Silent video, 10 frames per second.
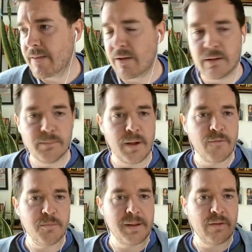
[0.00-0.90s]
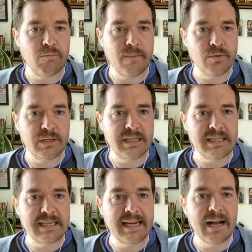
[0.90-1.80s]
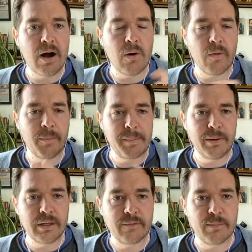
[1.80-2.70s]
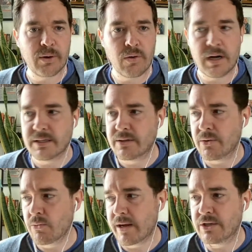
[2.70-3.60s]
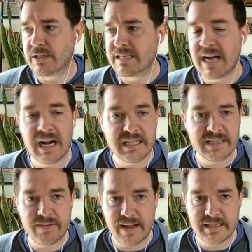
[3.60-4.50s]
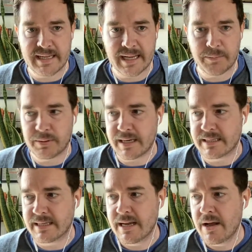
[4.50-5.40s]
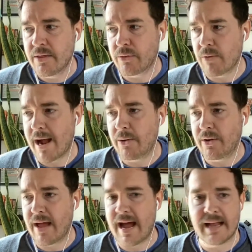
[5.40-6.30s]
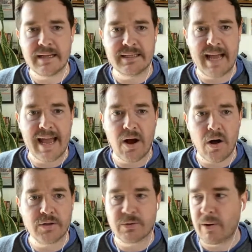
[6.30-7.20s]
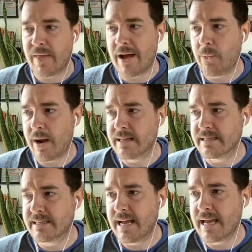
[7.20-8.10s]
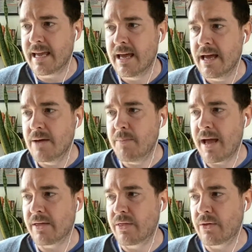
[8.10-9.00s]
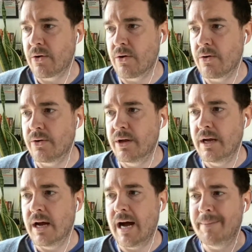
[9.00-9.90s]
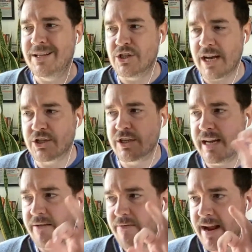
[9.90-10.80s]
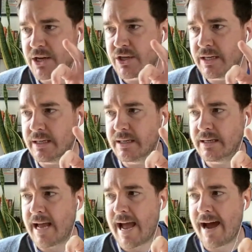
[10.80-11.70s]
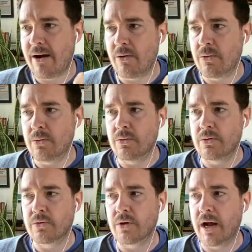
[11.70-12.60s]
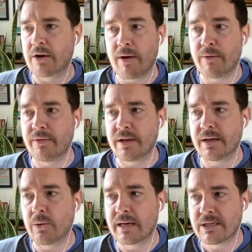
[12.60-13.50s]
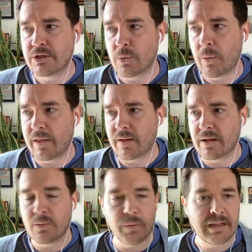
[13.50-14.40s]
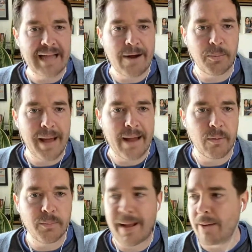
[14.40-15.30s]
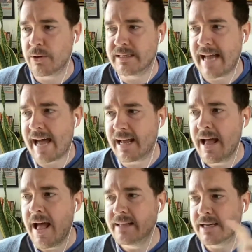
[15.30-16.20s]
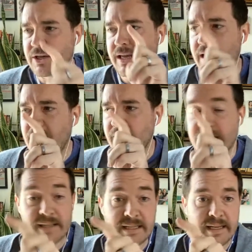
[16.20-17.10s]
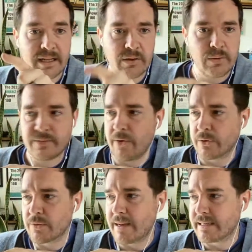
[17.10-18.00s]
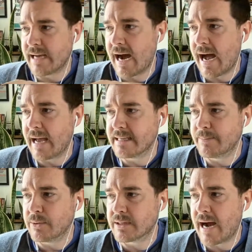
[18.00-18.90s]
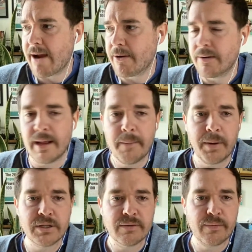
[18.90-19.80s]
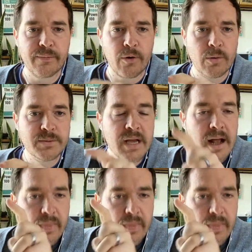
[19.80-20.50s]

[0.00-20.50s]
They'll be at the Rivers Casino. They'll be pulling from across the region. Tons of events taking place throughout that day. Also on that Wednesday, May 3rd, ingestion innovation, how Greater Philly organizations are winning with cloud-powered data. It's actually, that includes folks from SEI, Simple Tire, and a bunch of firms.